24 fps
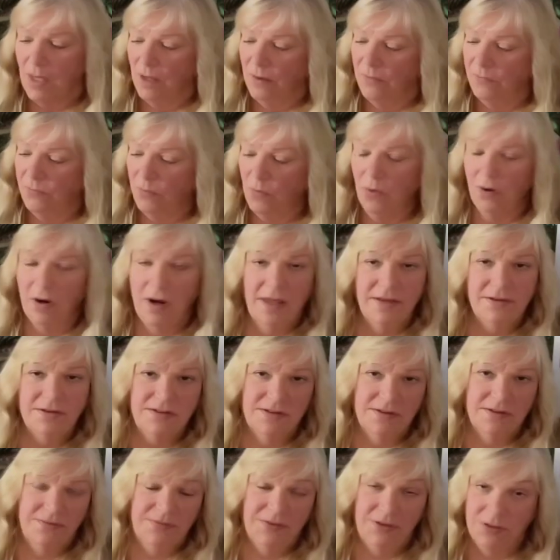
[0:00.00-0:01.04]
For
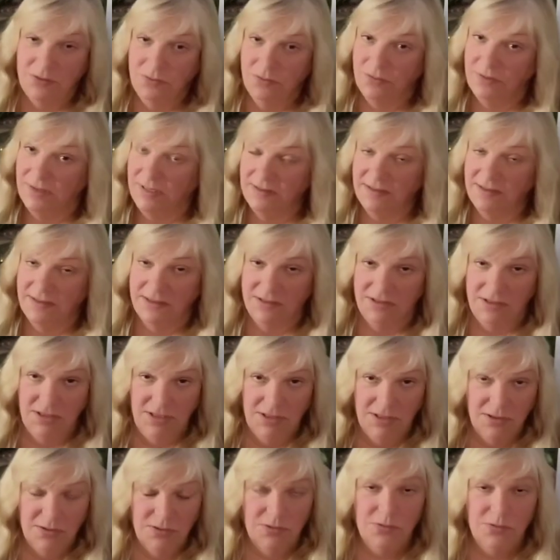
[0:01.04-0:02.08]
others of you, this is
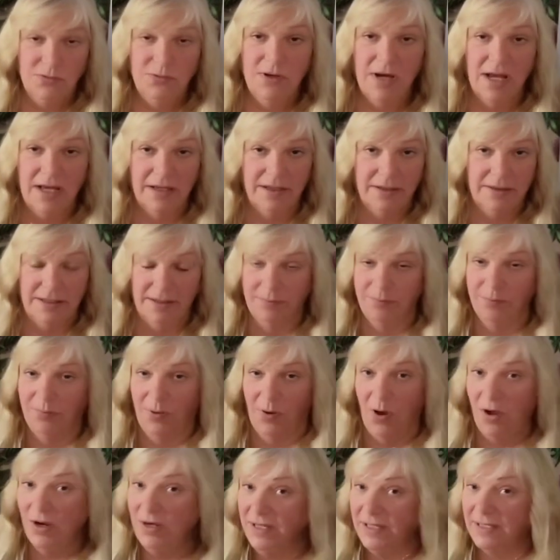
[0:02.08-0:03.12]
you
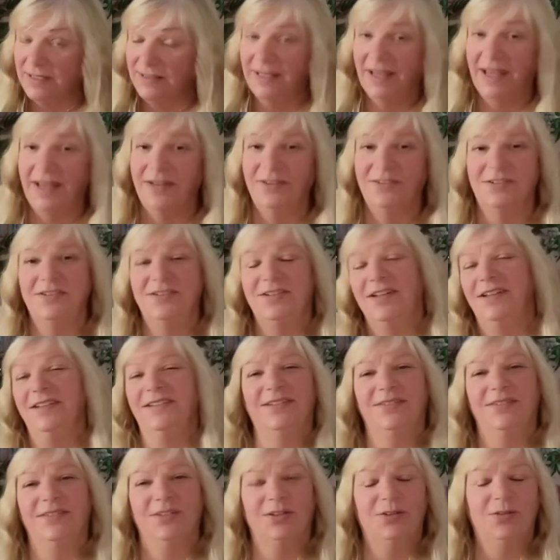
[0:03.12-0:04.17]
embodying the energies
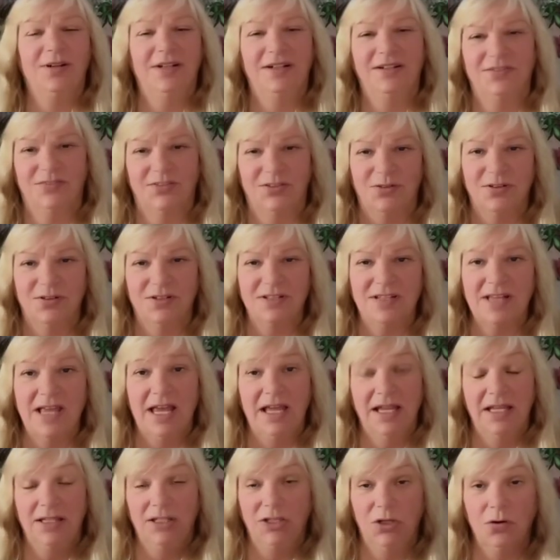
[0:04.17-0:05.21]
of the Queen of Swords,
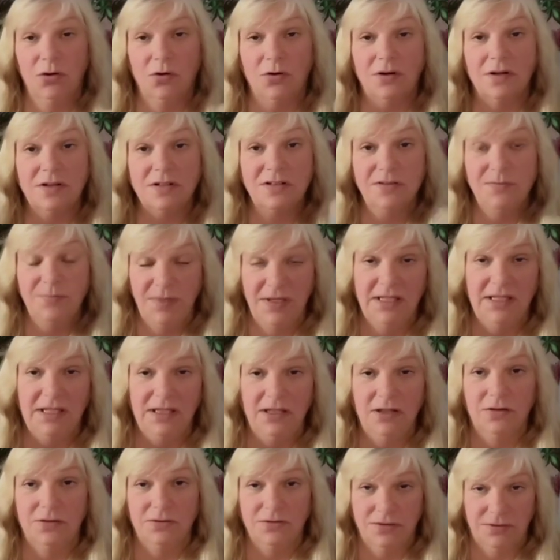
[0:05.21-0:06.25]
and you're
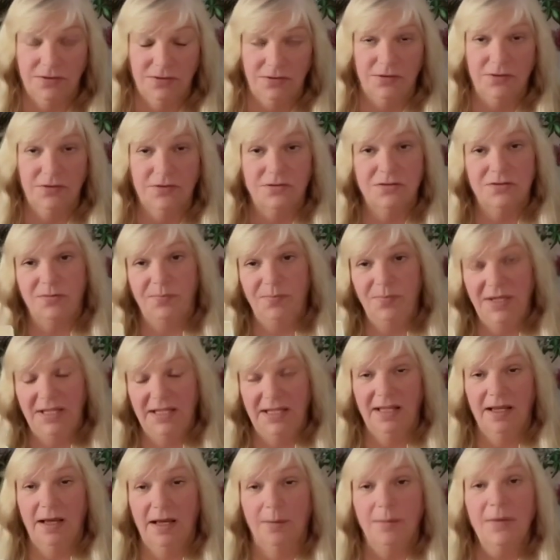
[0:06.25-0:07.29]
speaking your truth. You're
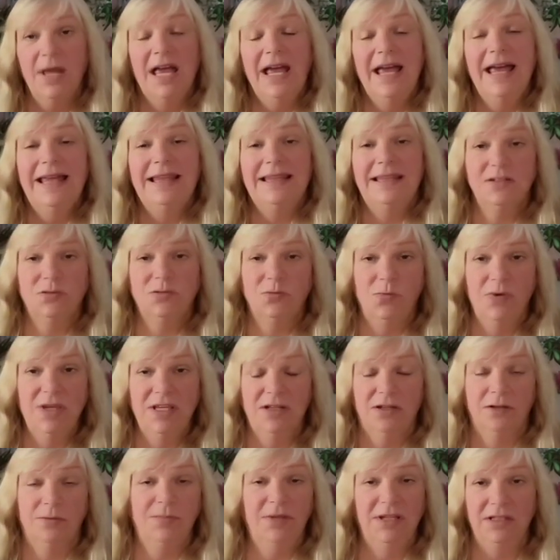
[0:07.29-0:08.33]
speaking up. This week
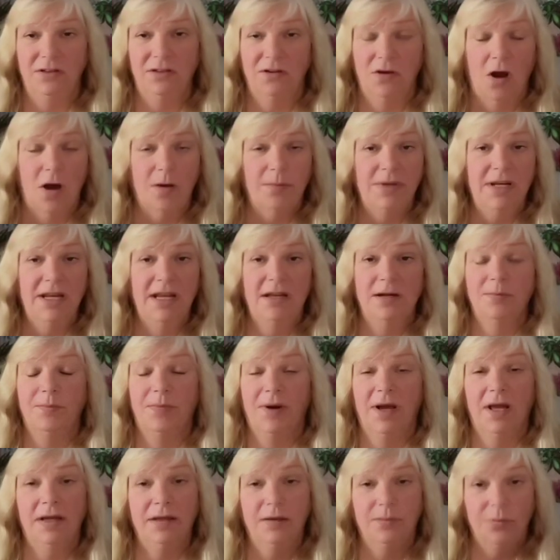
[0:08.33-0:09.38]
could be dominated
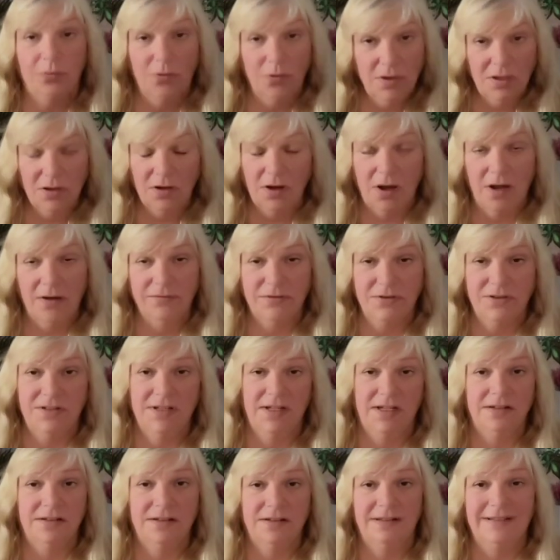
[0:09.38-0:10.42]
by important
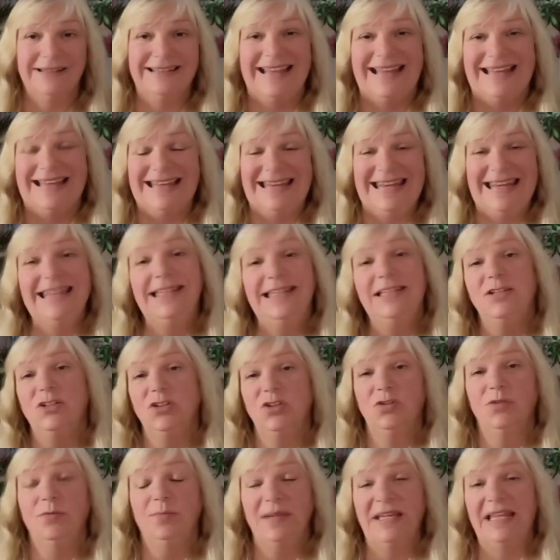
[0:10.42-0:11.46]
conversations that need
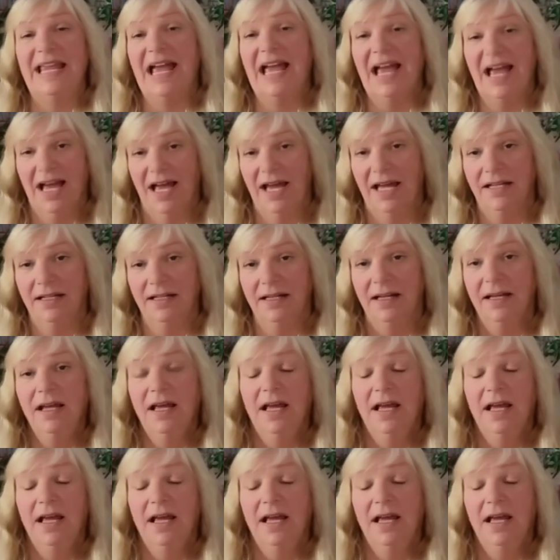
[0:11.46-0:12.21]
to be had.